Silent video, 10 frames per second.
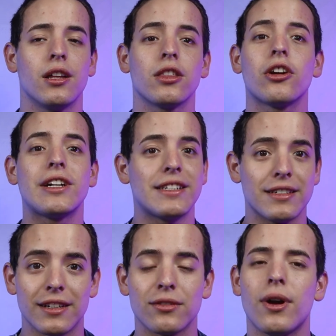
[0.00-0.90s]

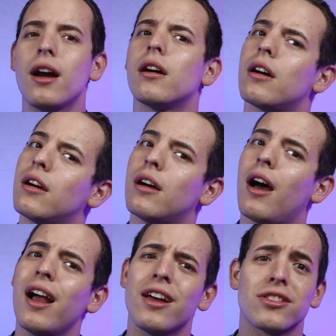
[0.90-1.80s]
36. I
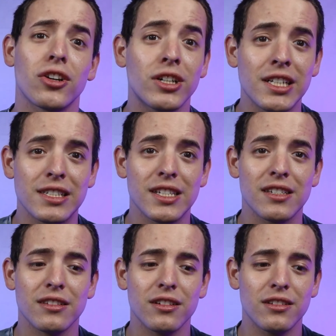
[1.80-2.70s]
got
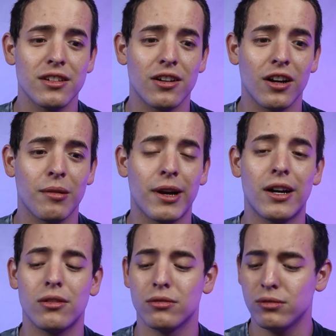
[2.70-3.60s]
36 looks to talk
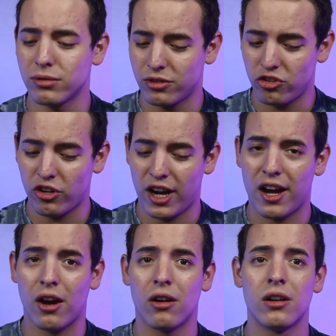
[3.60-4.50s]
about. Ooh,
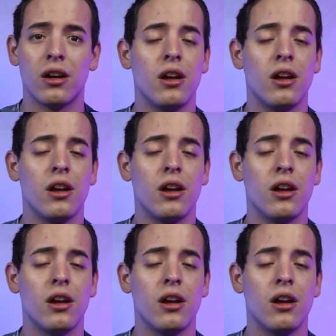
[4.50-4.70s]
child.